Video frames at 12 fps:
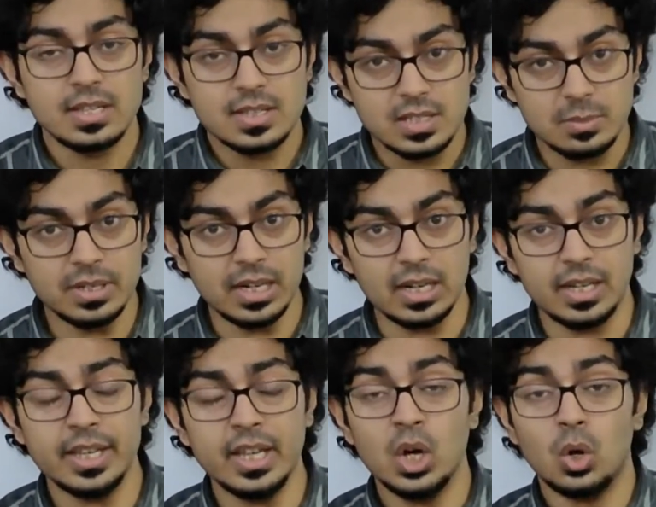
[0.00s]

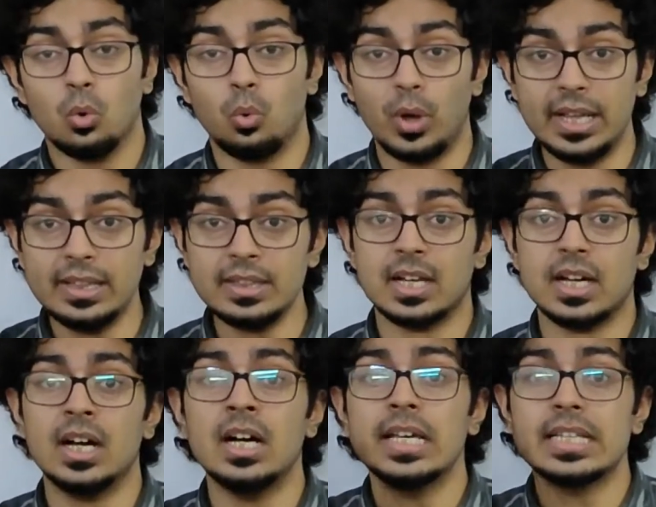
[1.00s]
Similarly, when
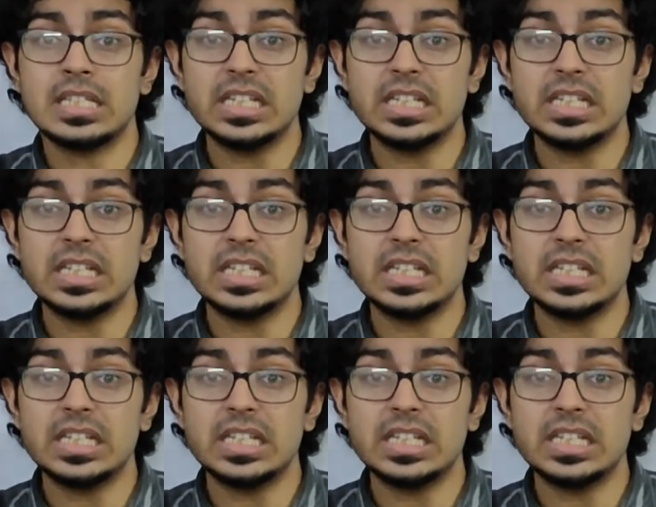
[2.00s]
the